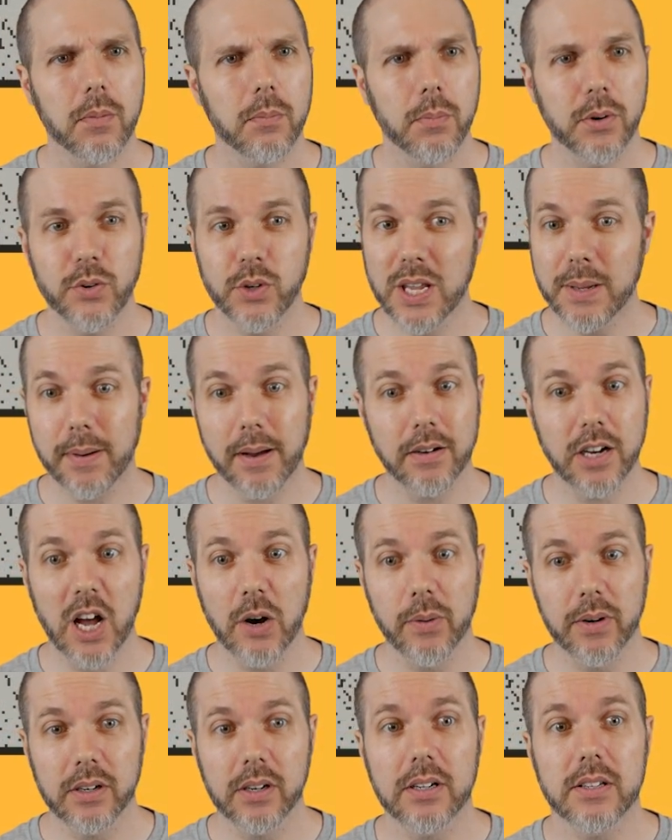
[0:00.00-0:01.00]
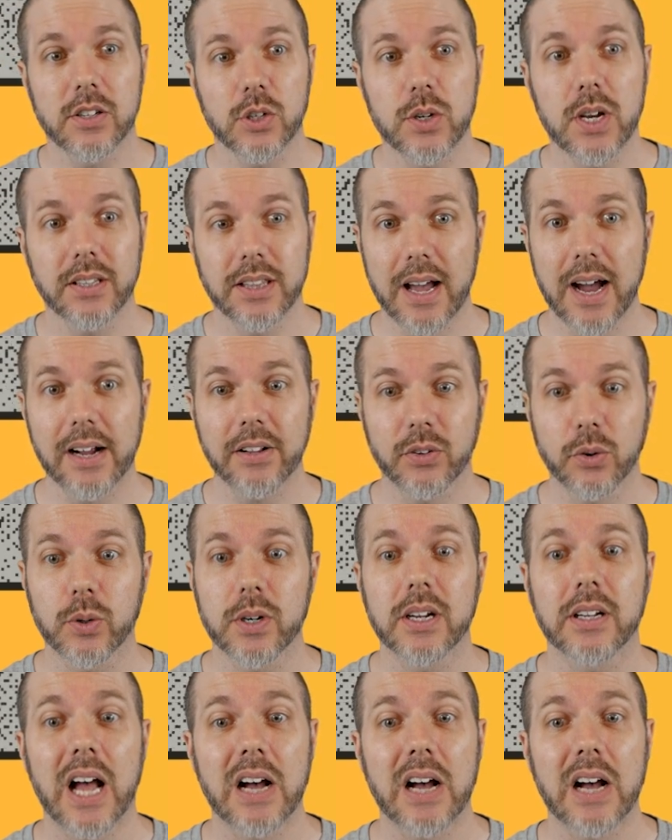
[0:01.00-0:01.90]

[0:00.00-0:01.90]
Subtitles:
But you keep on going until you hit the high score.